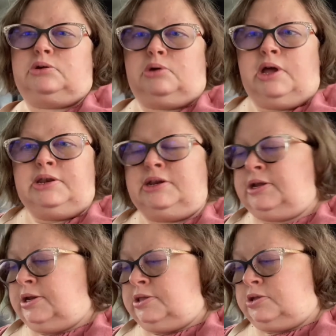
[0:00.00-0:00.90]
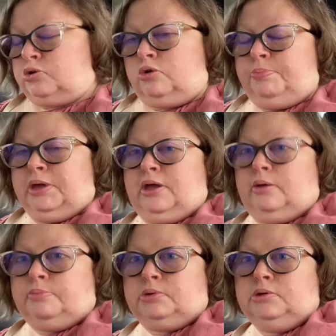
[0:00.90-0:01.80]
I did an in-store
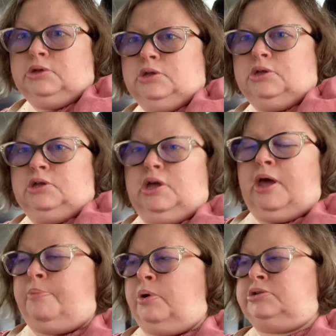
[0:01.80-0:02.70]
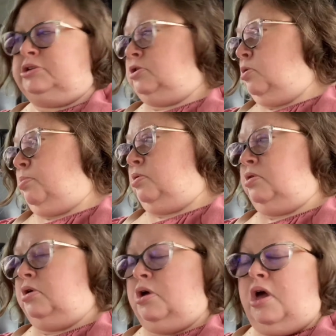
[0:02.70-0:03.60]
pickup at Barnes & Noble,
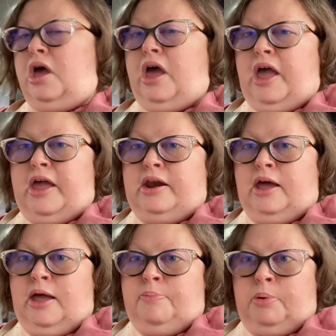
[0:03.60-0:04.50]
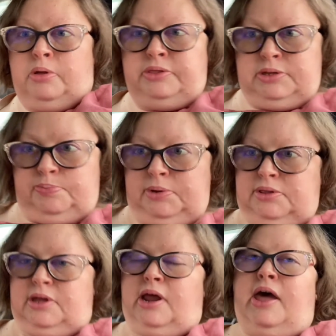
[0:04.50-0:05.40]
and I bought this book
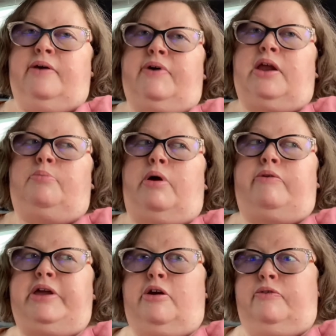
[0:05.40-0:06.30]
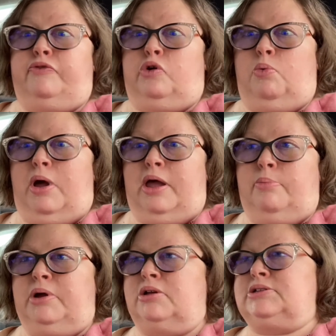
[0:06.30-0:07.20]
that I've had on my radar for a while
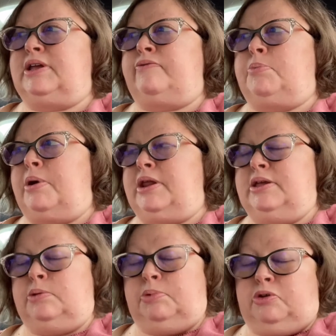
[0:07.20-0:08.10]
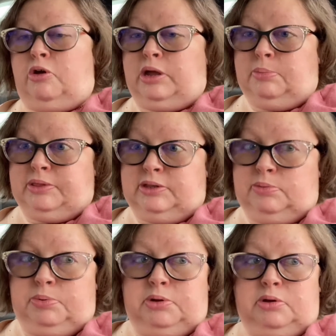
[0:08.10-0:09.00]
because everybody has been talking about this
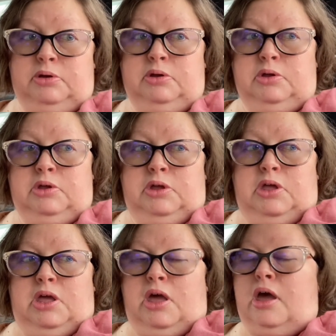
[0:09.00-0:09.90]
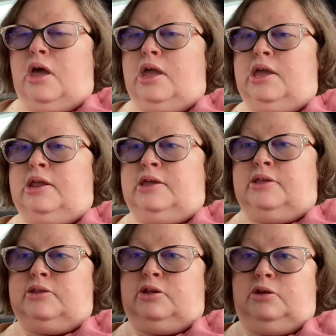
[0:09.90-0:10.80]
book. It
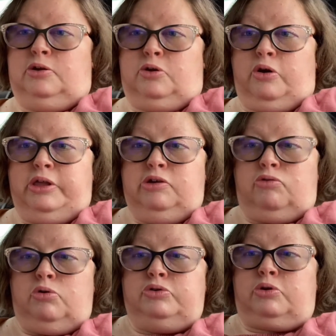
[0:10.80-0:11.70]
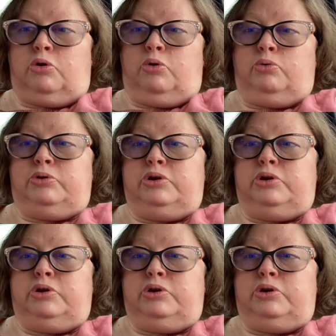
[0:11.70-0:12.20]
is Darling Rose Gold.